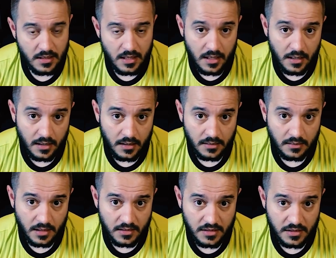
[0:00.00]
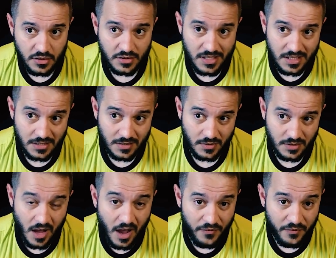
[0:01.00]
and I think John Textor was
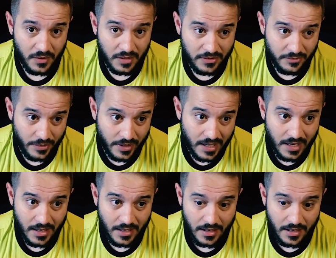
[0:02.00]
offering 3,